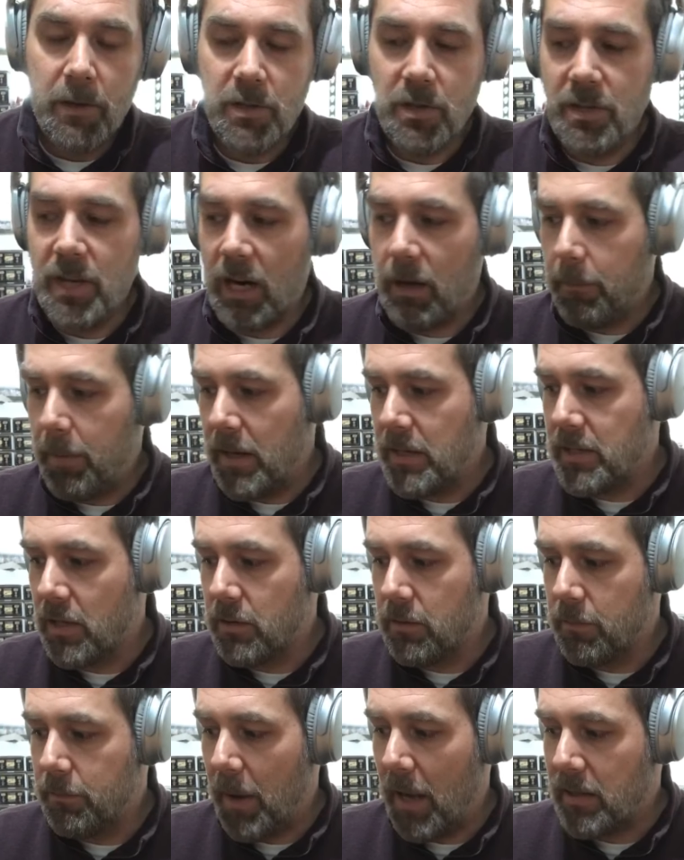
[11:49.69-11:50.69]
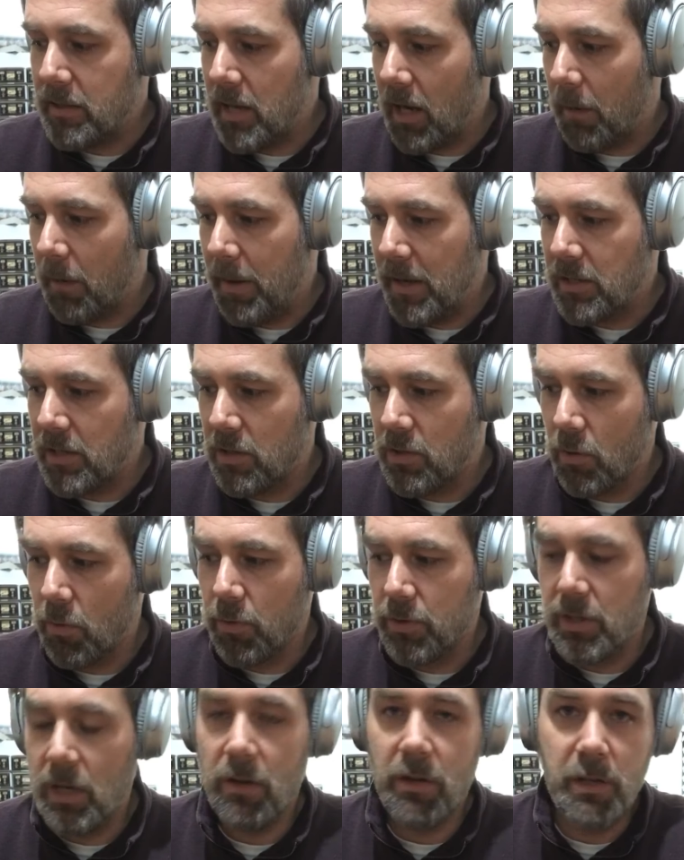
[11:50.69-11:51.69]
So take a piece of
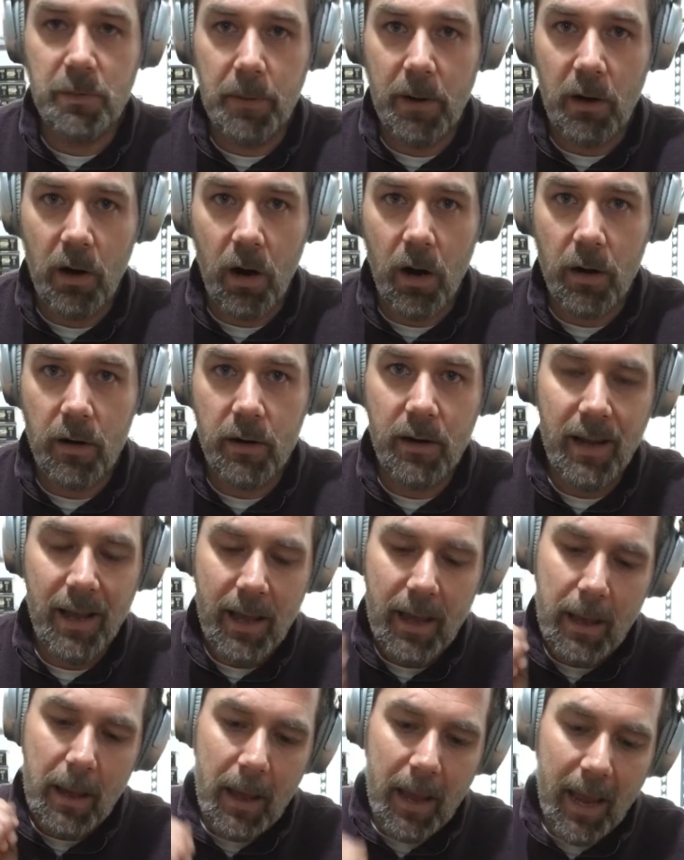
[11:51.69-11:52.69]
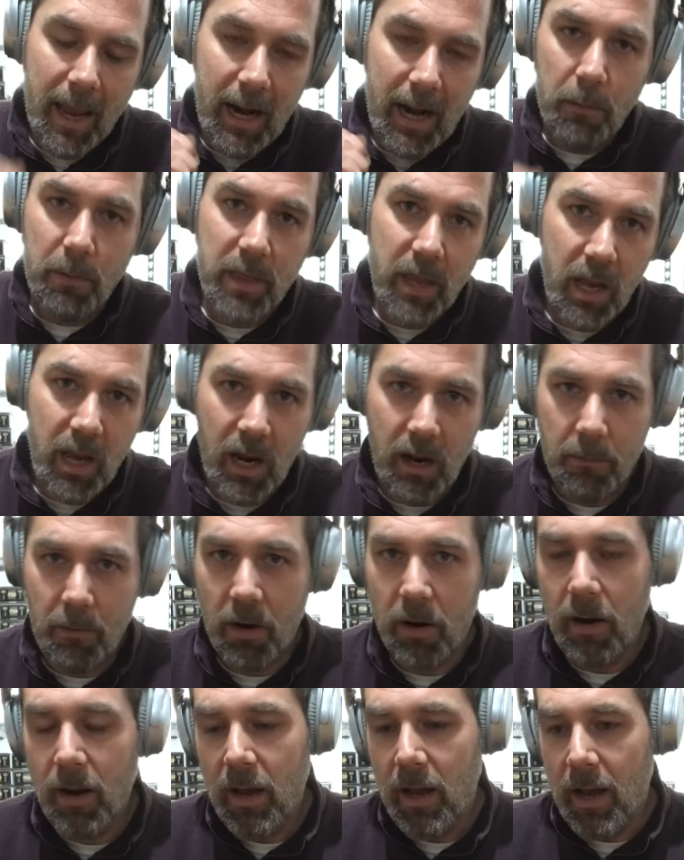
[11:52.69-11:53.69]
tool steel that's been hardened, hit it with a
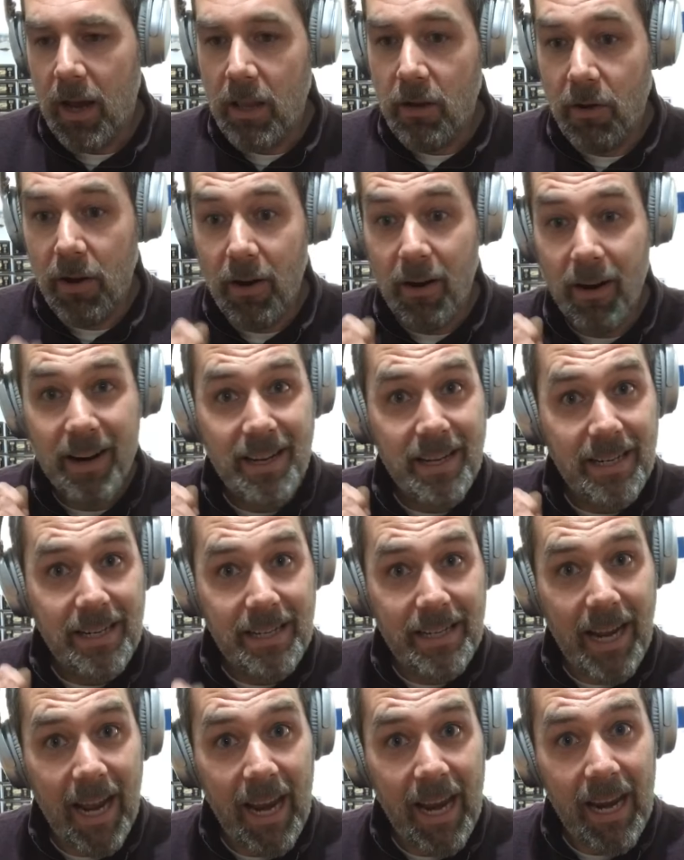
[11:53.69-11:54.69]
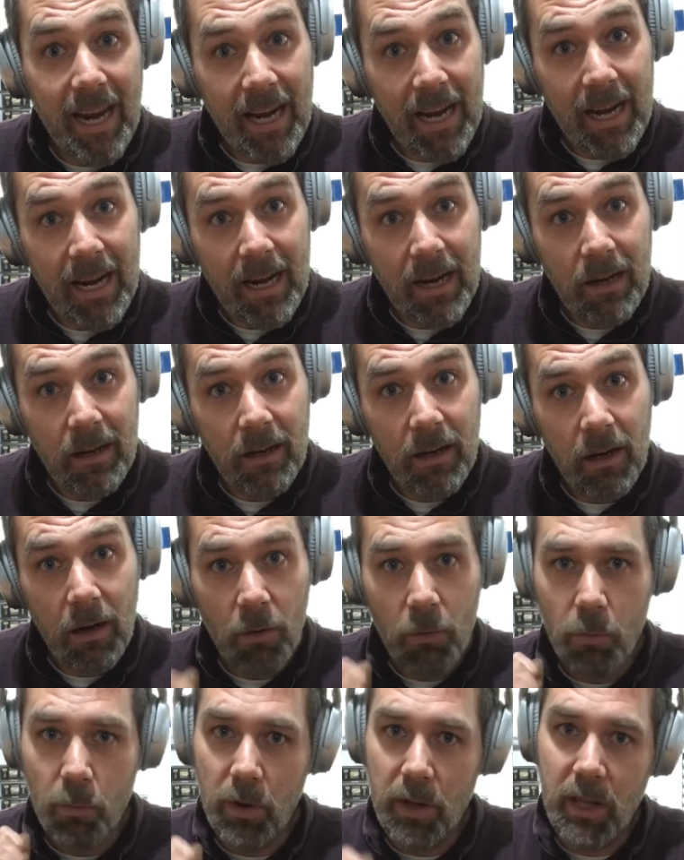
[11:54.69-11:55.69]
hammer, and you'll hear a
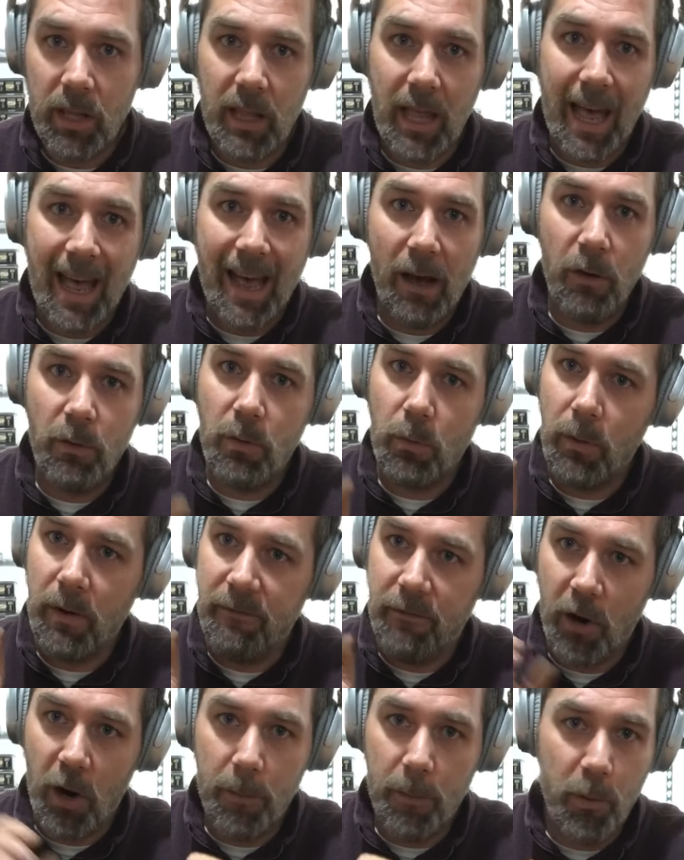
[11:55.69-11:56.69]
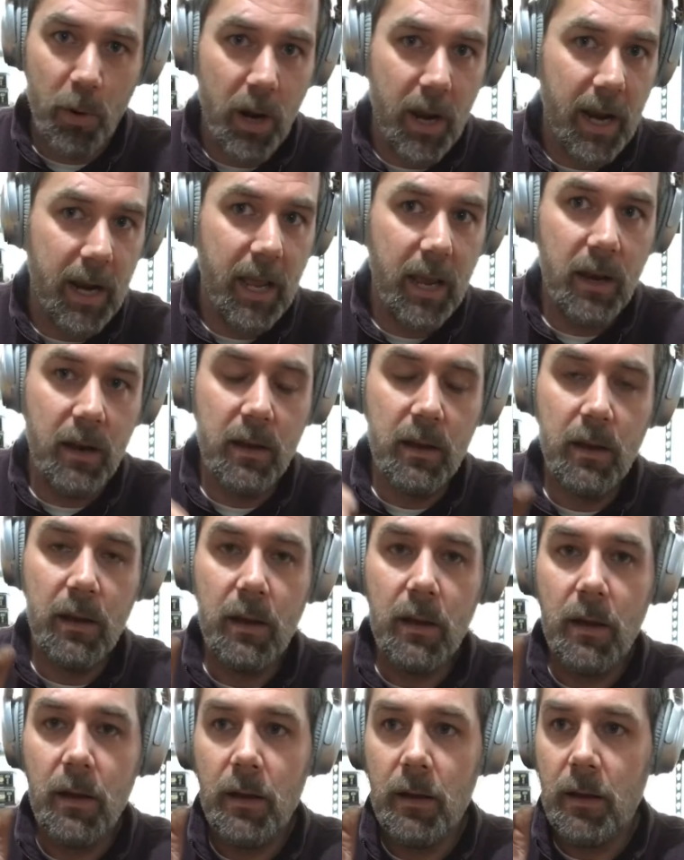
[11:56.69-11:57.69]
ding, really loud, reverberating,
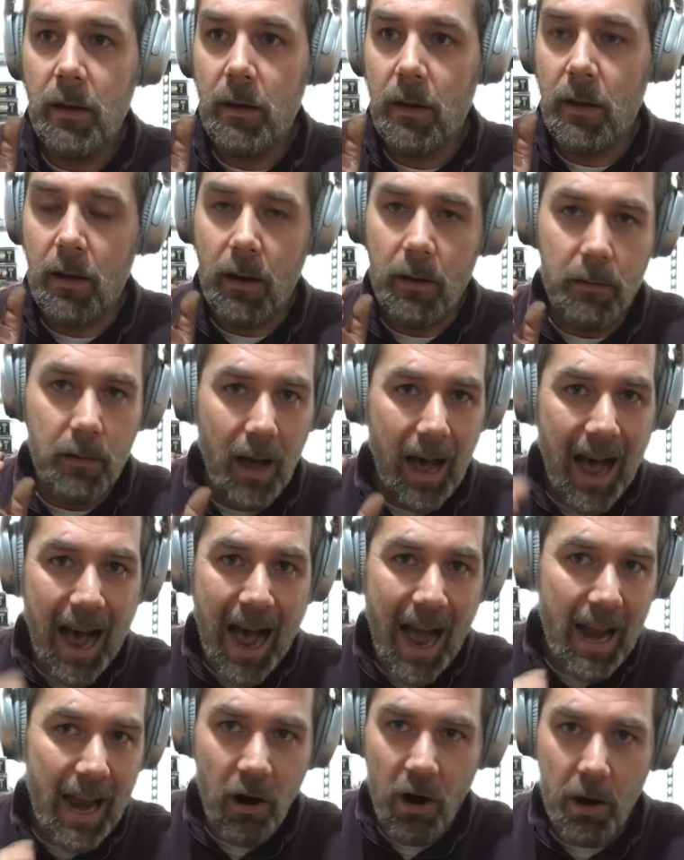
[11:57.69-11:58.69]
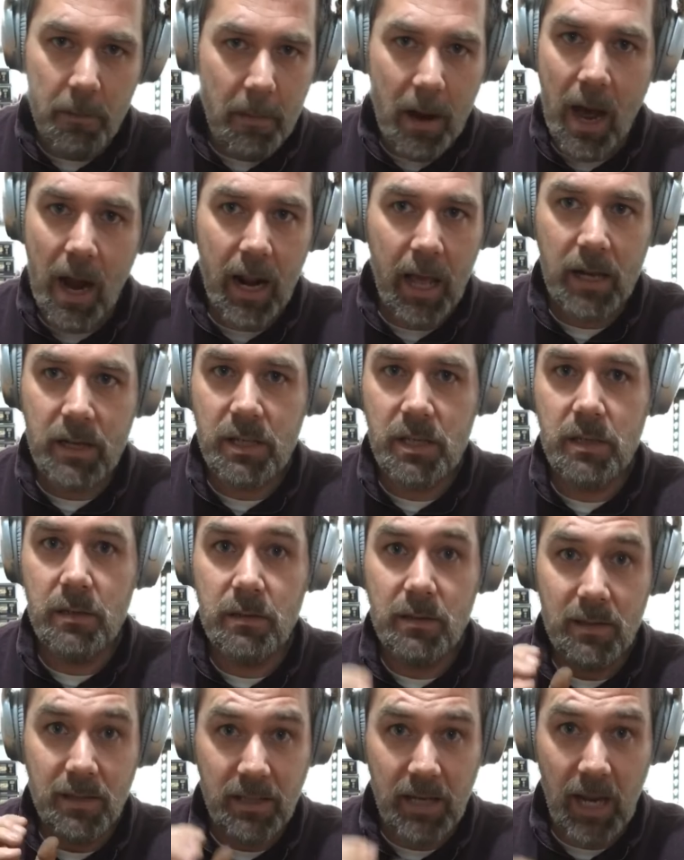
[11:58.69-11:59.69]
high harmonics,